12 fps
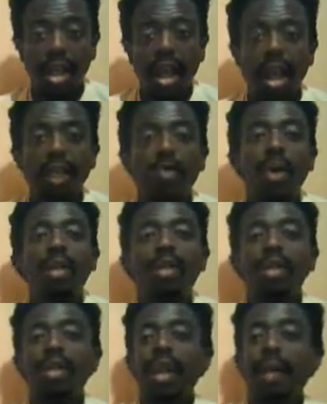and what
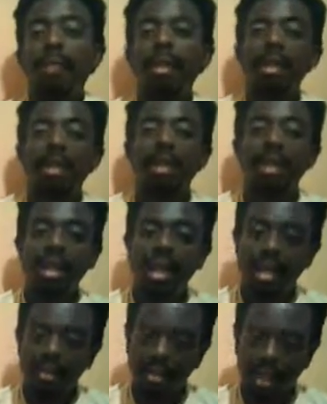happening
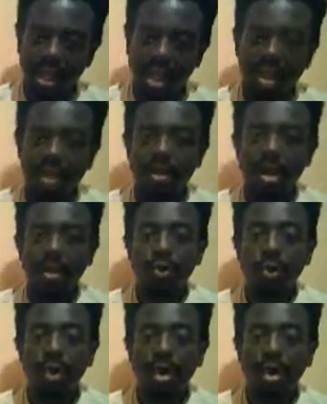inside the
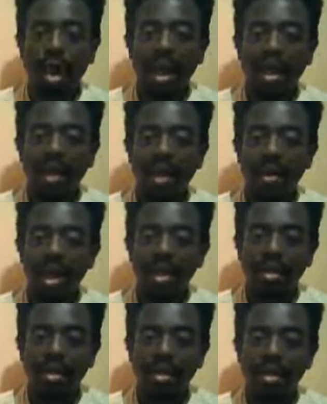bedroom with the I
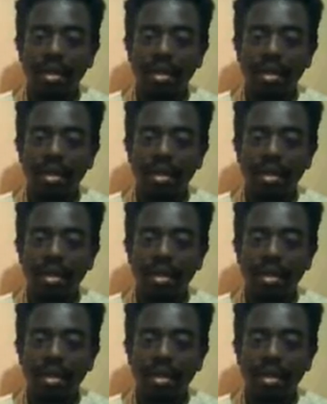character.